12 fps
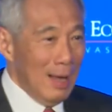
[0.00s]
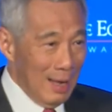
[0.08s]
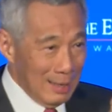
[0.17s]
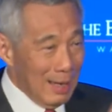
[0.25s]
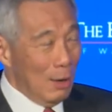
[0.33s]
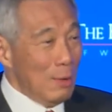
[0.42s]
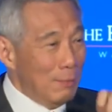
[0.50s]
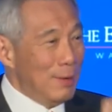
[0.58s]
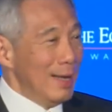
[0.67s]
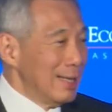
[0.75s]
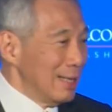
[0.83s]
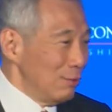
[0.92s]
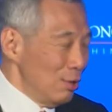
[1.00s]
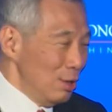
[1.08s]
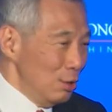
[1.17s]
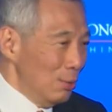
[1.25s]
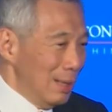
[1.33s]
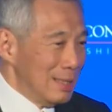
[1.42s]
And now we've taken out the
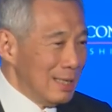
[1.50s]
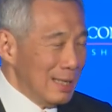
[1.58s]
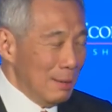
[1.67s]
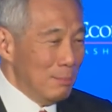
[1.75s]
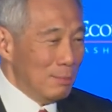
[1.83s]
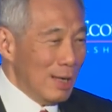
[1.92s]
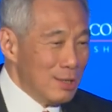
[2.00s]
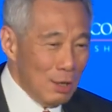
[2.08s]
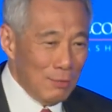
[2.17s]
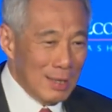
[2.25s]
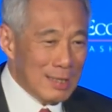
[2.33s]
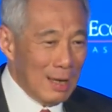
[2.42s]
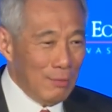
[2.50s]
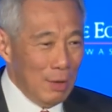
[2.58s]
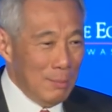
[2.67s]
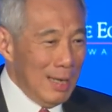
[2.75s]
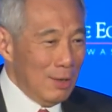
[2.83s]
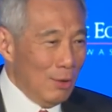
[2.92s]
U.S. and the rest of us,
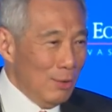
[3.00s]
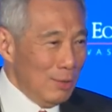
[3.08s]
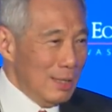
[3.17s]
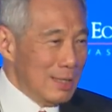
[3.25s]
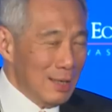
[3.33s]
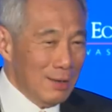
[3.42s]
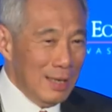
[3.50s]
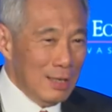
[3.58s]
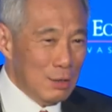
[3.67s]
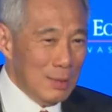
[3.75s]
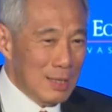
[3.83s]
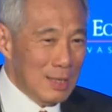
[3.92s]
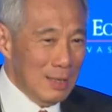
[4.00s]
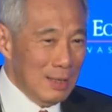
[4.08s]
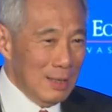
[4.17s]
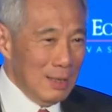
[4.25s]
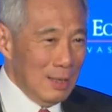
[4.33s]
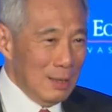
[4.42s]
having made all these arrangements
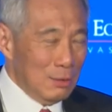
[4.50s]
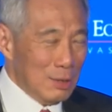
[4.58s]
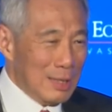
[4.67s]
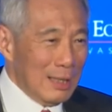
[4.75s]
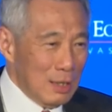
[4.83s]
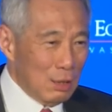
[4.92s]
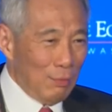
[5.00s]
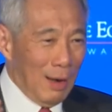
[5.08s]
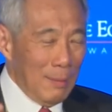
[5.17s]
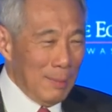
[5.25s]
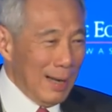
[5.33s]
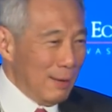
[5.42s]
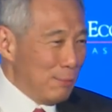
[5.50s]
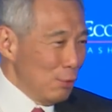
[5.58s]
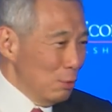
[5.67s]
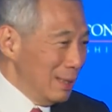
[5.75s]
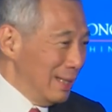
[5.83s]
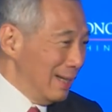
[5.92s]
to satisfy Mike
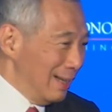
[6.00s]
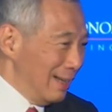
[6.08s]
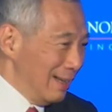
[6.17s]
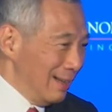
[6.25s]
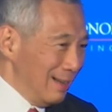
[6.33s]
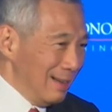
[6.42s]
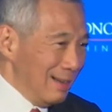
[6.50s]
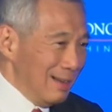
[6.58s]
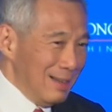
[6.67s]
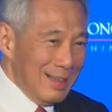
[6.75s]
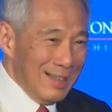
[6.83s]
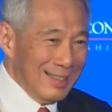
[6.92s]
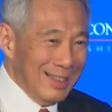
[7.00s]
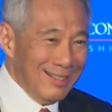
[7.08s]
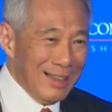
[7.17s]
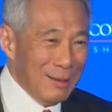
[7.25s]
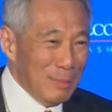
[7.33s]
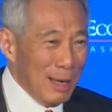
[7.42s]
Froman. Now
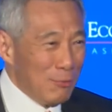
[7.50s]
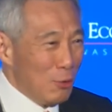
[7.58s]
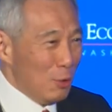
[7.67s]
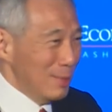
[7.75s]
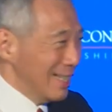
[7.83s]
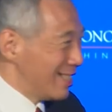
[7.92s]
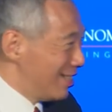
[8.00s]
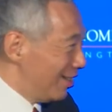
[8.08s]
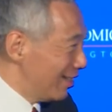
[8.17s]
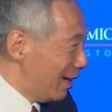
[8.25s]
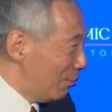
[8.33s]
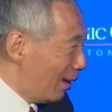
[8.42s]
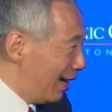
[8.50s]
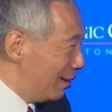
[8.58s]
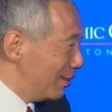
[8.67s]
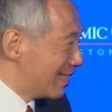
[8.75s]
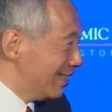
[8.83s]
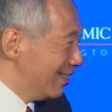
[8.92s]
that Mike Froman is not there, why are
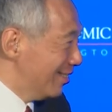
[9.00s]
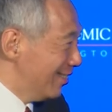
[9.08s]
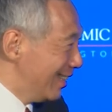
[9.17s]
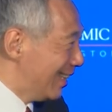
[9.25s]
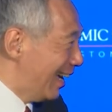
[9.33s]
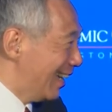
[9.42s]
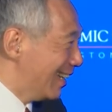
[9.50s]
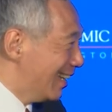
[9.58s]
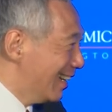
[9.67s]
we still doing that?